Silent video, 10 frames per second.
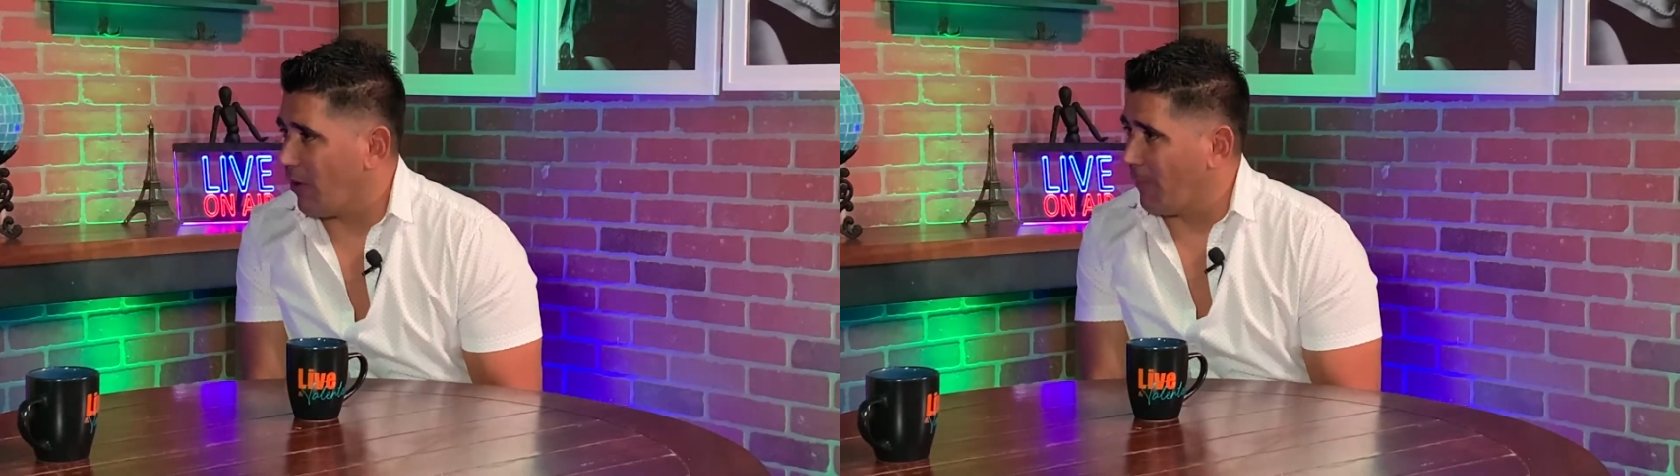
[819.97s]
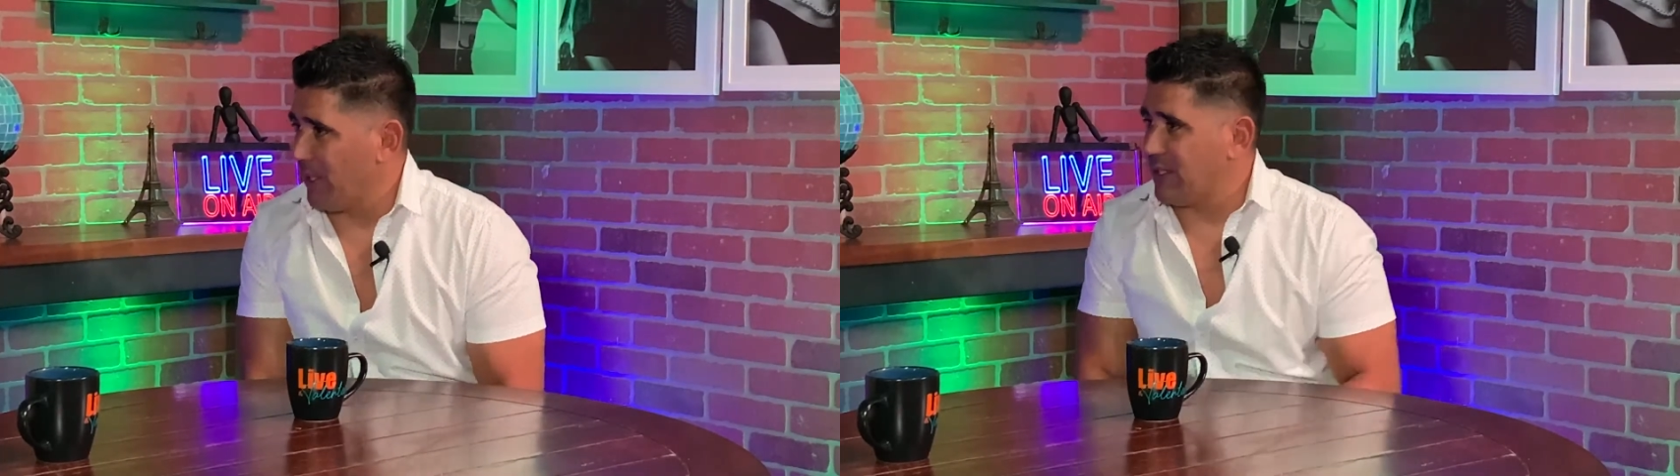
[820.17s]

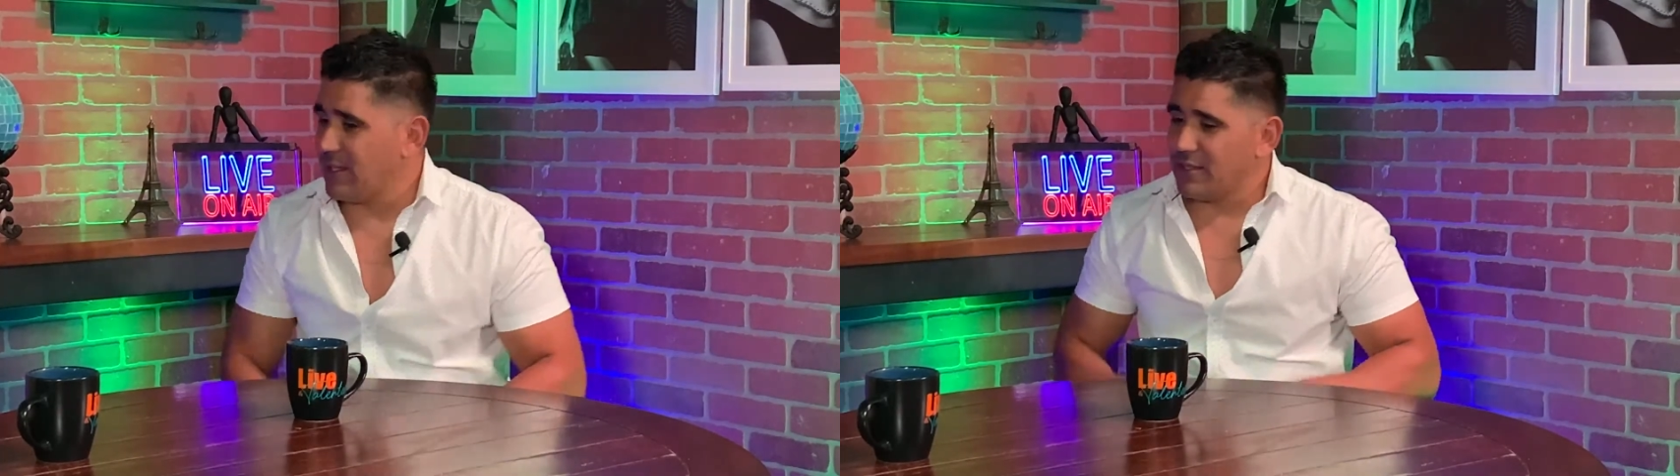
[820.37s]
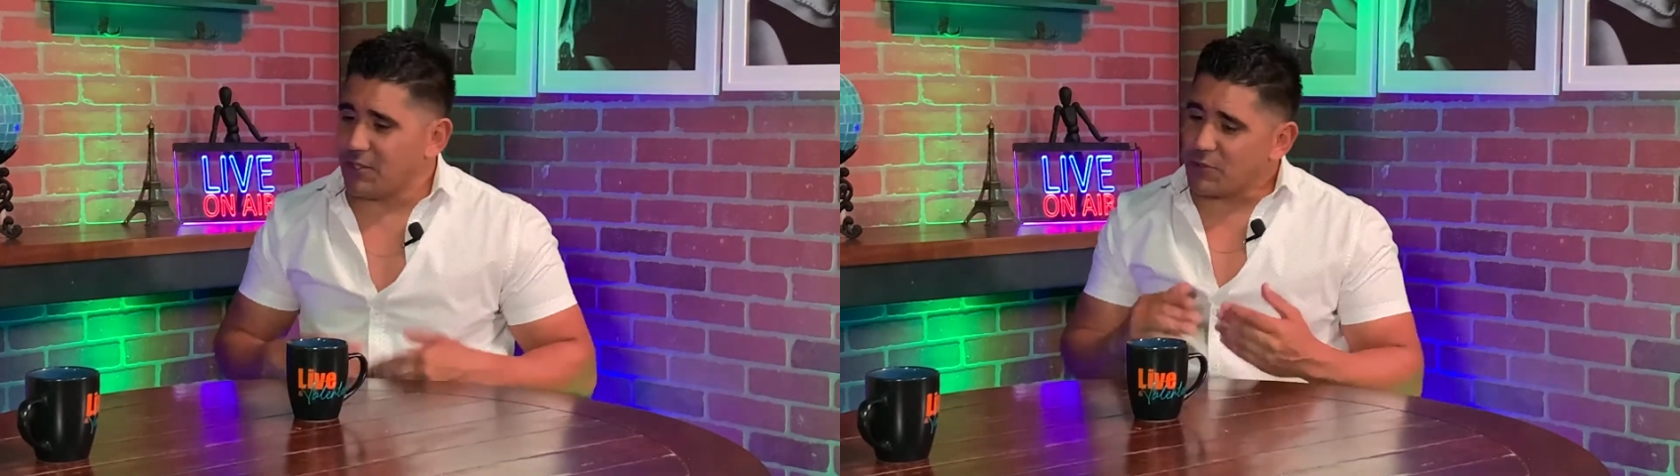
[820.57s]
I mean,
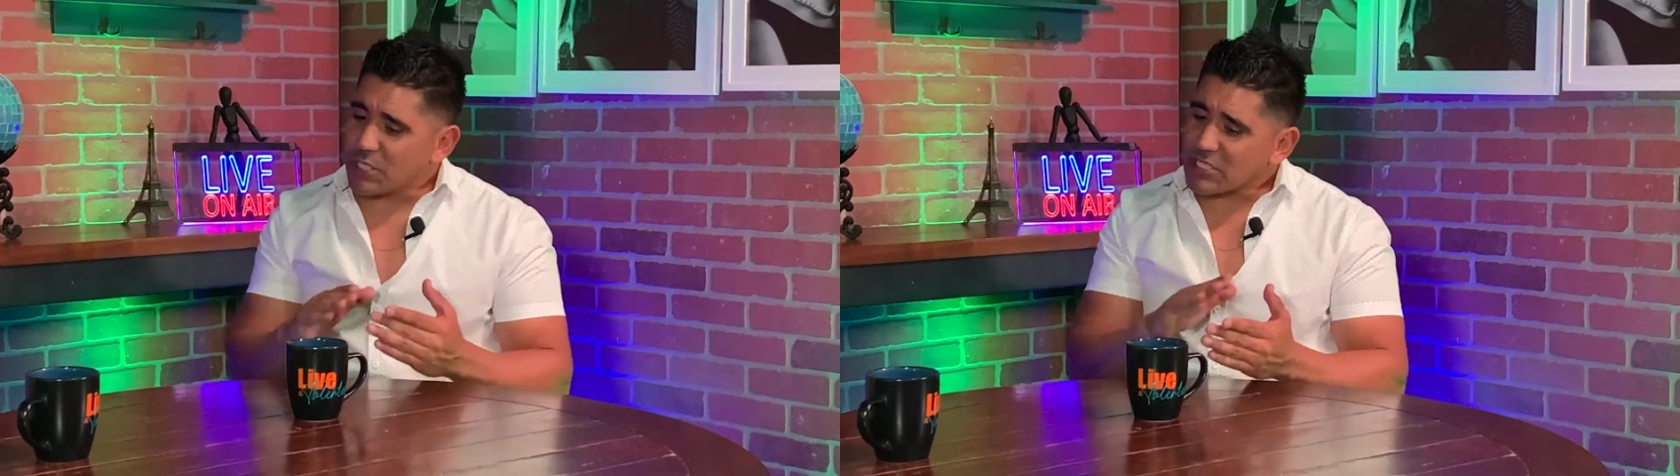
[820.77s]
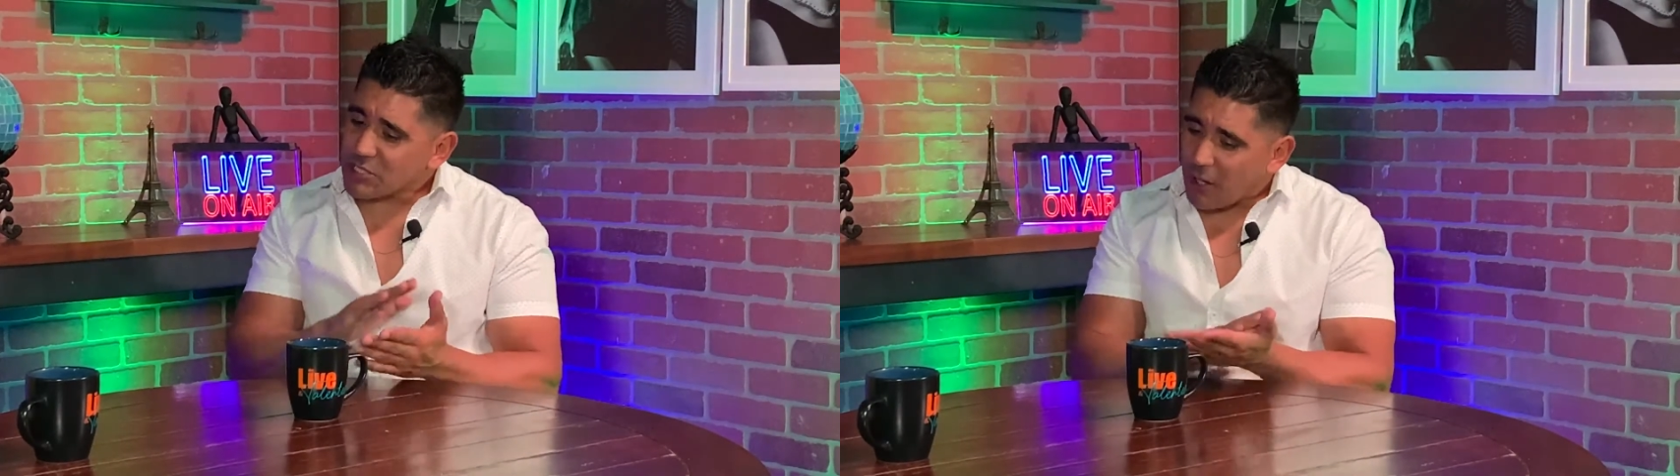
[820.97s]
you
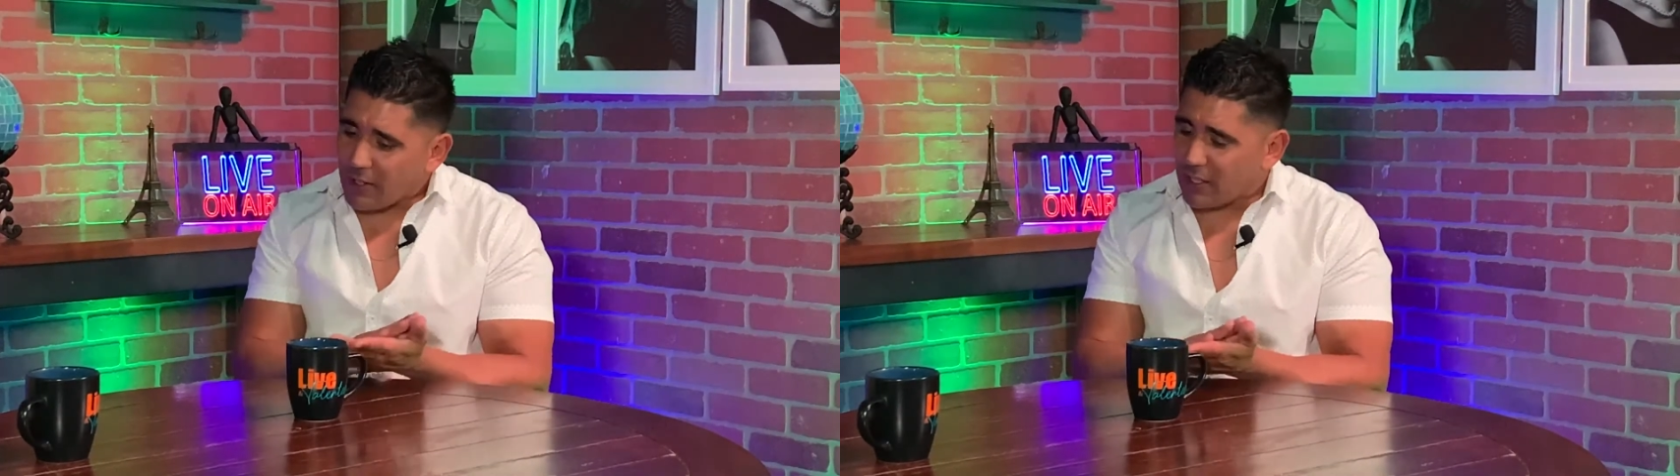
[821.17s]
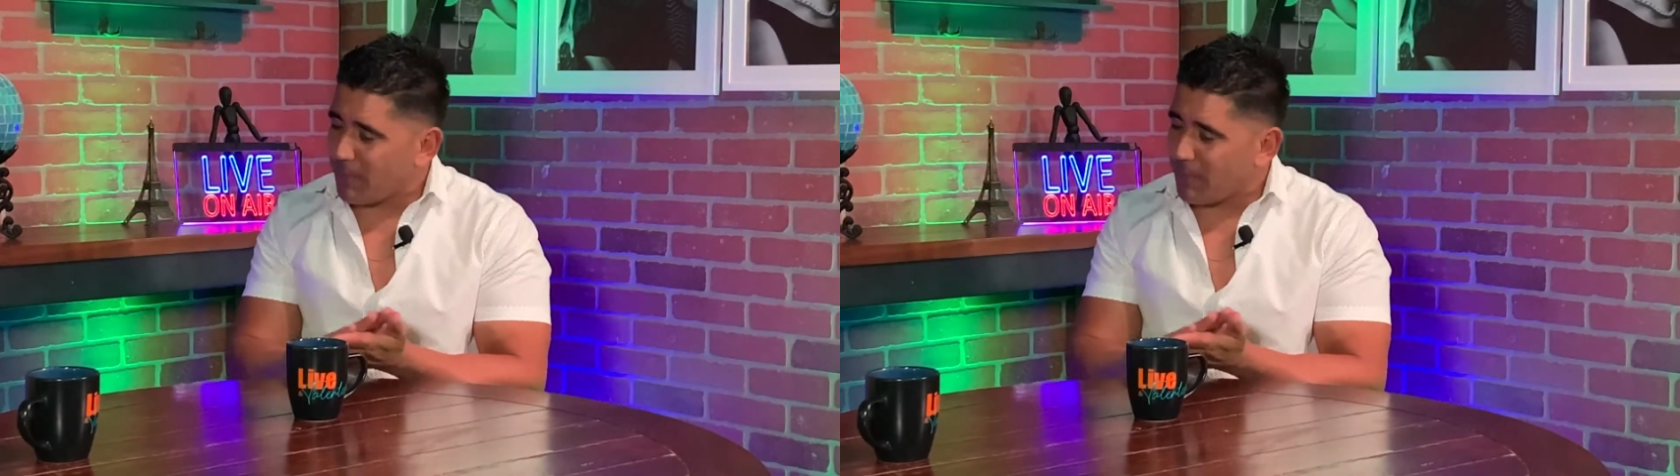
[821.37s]
just started